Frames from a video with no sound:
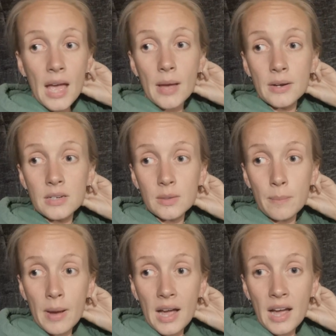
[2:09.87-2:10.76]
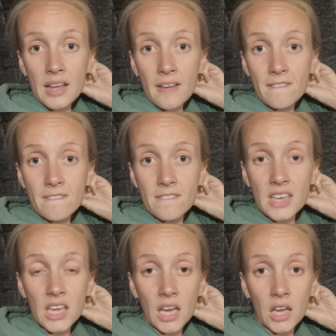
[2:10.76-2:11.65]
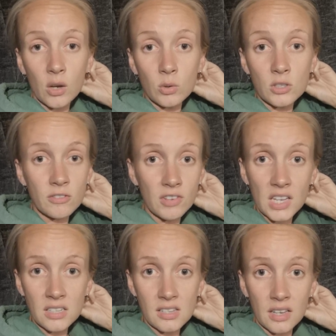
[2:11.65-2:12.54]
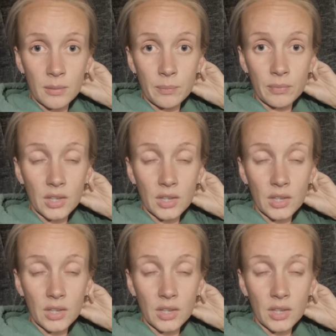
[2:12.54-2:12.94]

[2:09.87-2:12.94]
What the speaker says: and my fear was fainting.